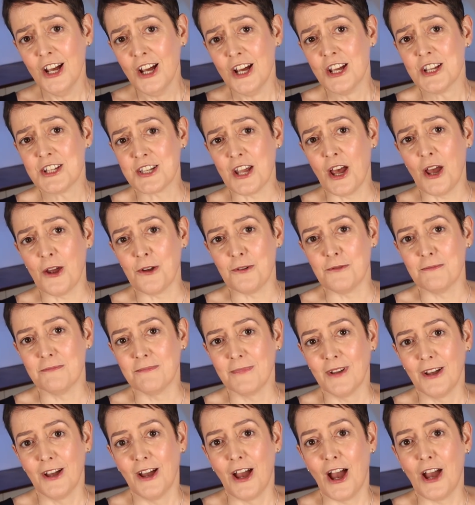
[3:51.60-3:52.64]
So,
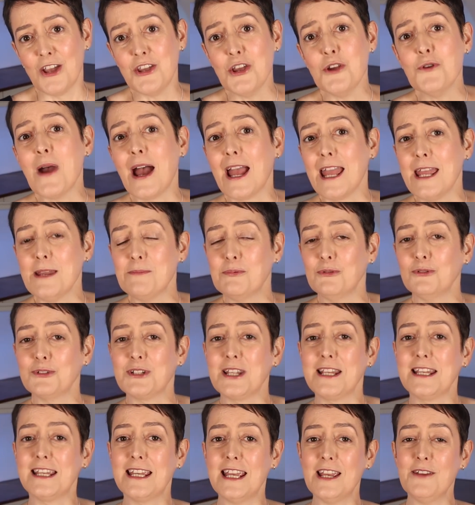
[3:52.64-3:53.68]
are you able to
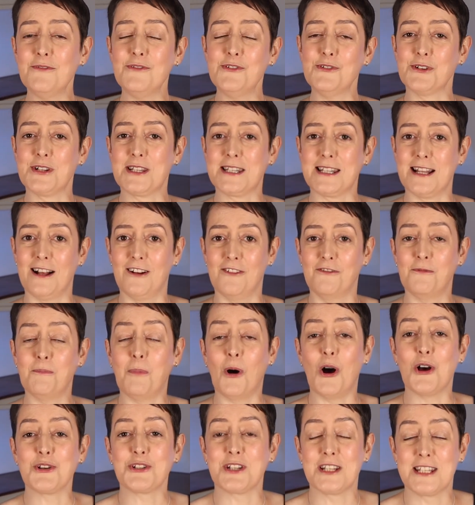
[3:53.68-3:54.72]
give yourself
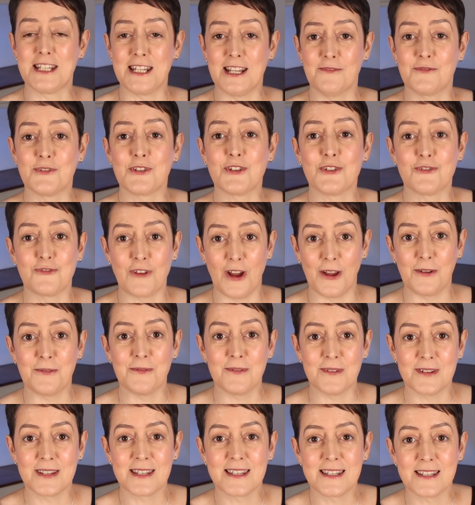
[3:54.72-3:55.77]
positive
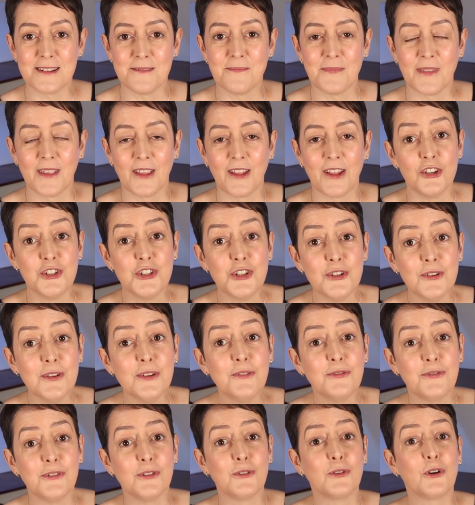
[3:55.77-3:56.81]
strokes? Do you
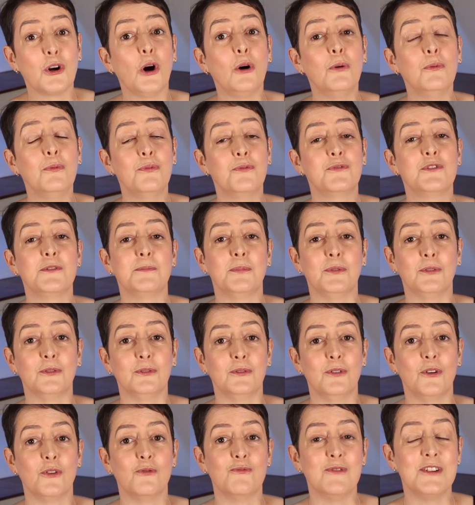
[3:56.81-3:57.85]
feel comfortable
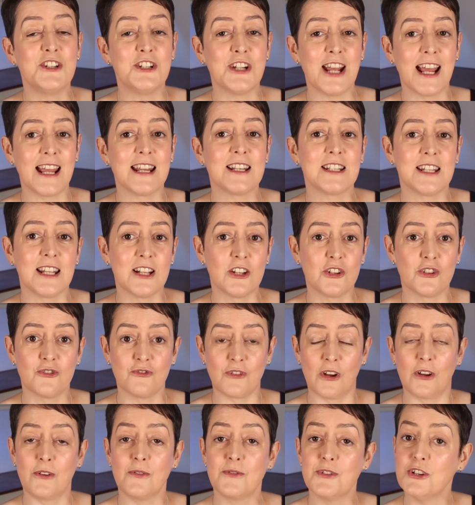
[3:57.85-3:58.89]
rejecting
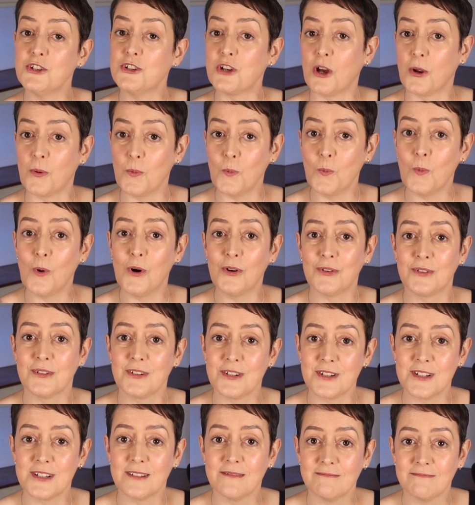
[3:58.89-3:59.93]
strokes you don't
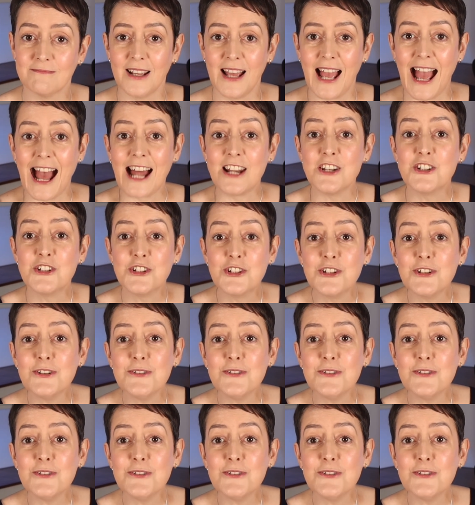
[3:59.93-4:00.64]
want? And do